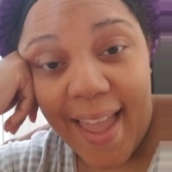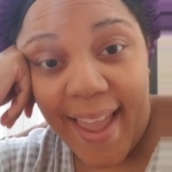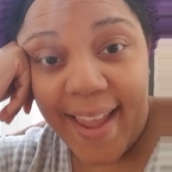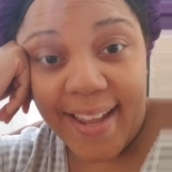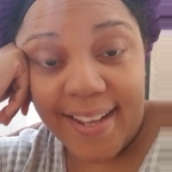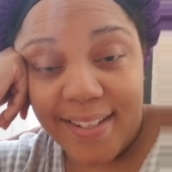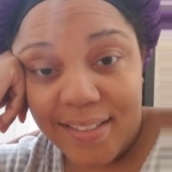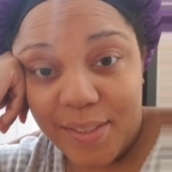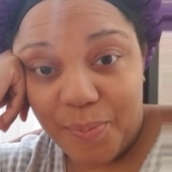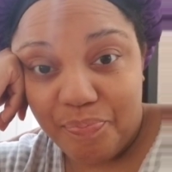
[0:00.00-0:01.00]

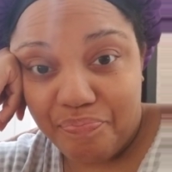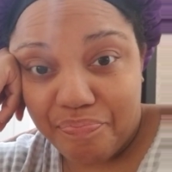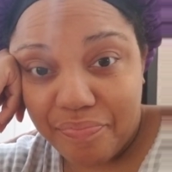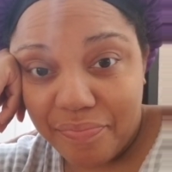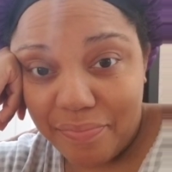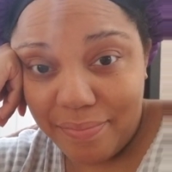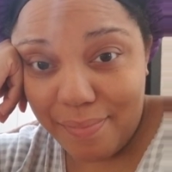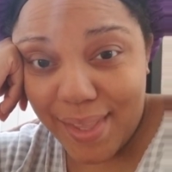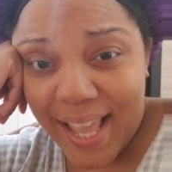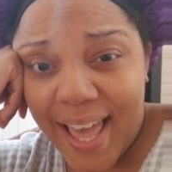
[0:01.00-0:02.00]
and
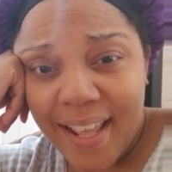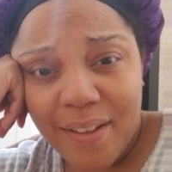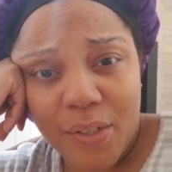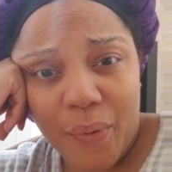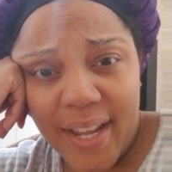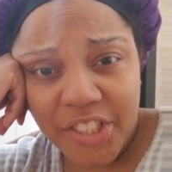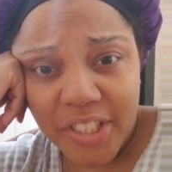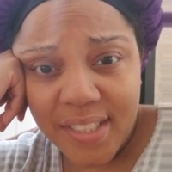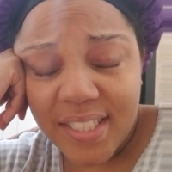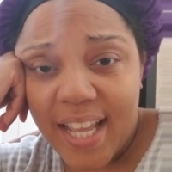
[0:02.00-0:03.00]
got
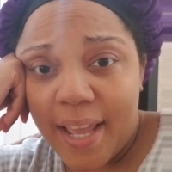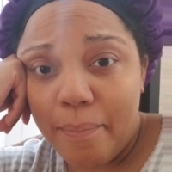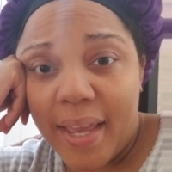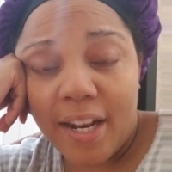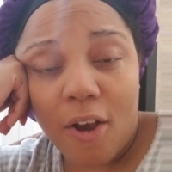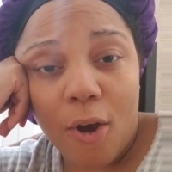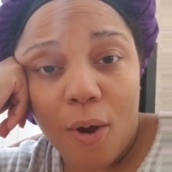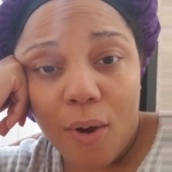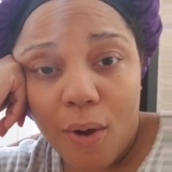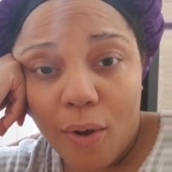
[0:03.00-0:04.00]
directions and made it
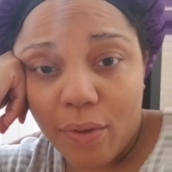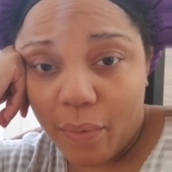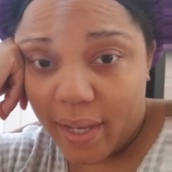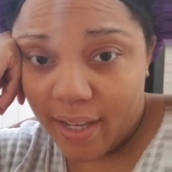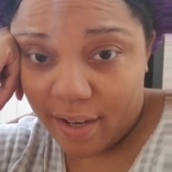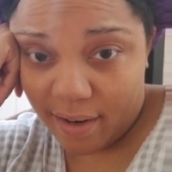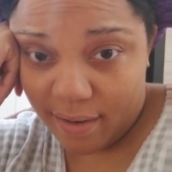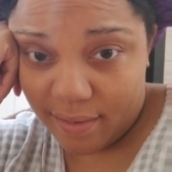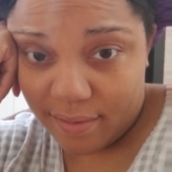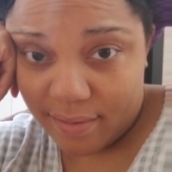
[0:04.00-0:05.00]
all the way here.
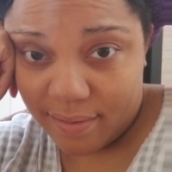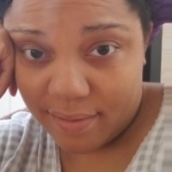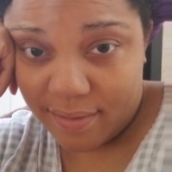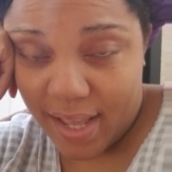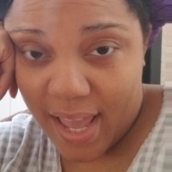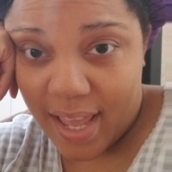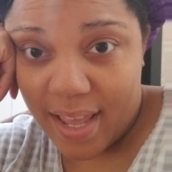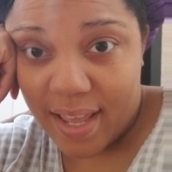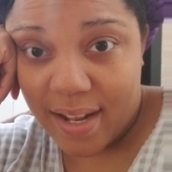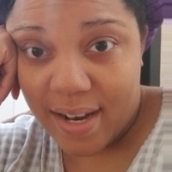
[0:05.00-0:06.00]

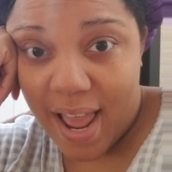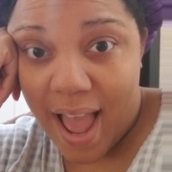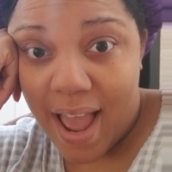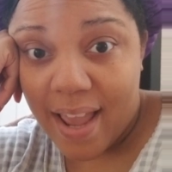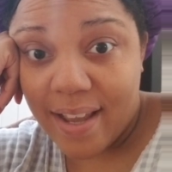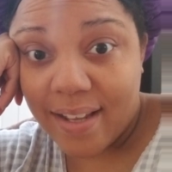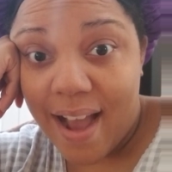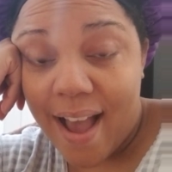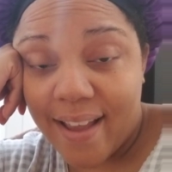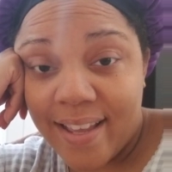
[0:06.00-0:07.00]
And I
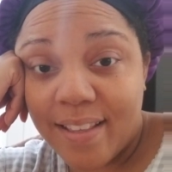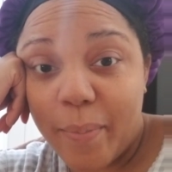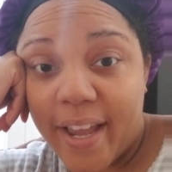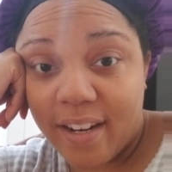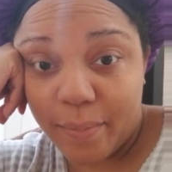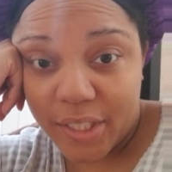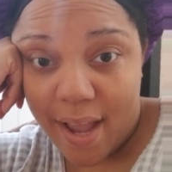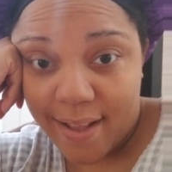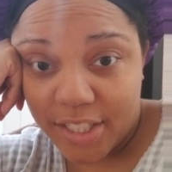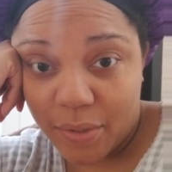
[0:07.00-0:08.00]
got in the back of the
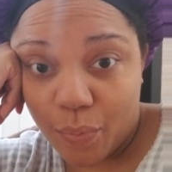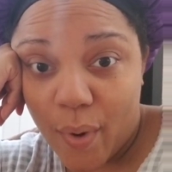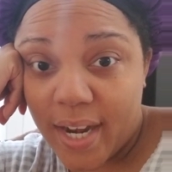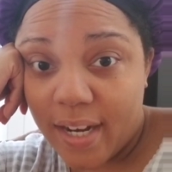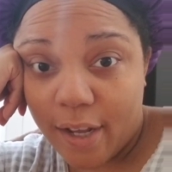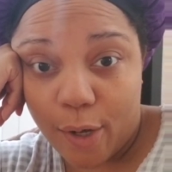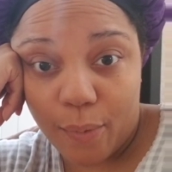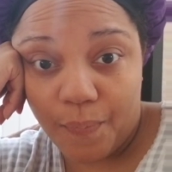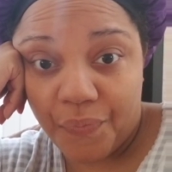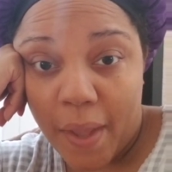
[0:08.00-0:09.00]
Bajaji, ready to go.
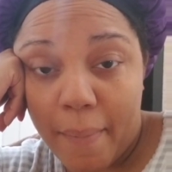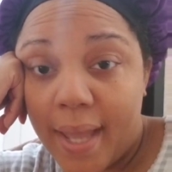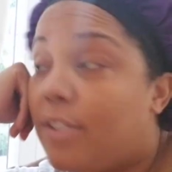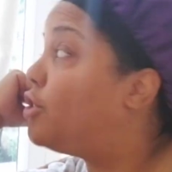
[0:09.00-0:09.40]
Now, mind